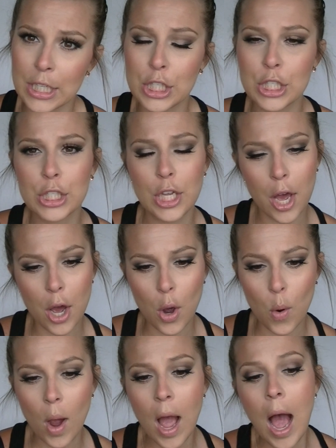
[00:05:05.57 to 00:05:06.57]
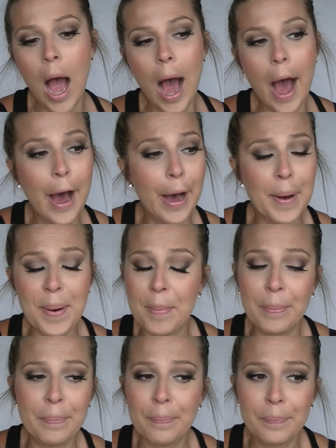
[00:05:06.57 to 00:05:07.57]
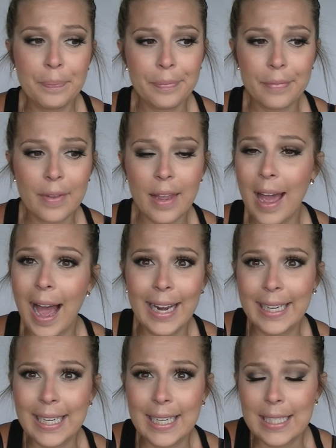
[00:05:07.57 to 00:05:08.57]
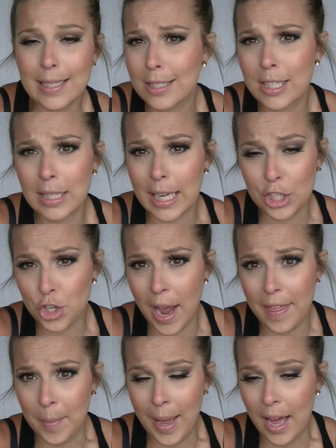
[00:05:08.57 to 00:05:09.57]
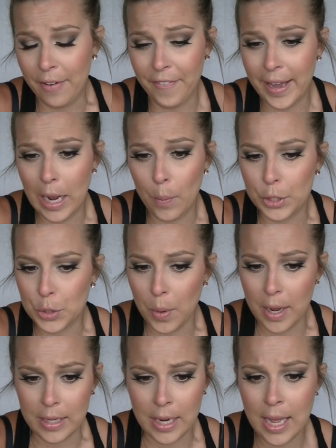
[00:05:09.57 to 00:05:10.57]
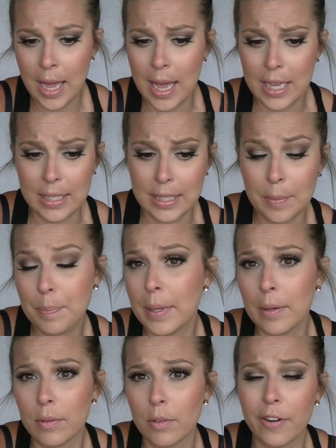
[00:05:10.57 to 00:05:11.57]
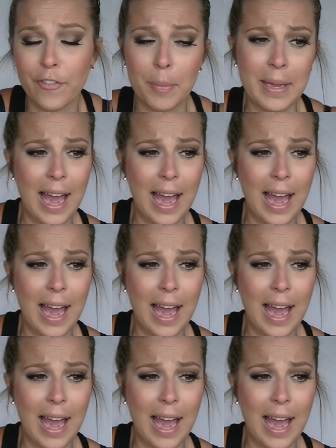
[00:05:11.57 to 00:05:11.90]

So I need to like try them out and find out which one has been good for me.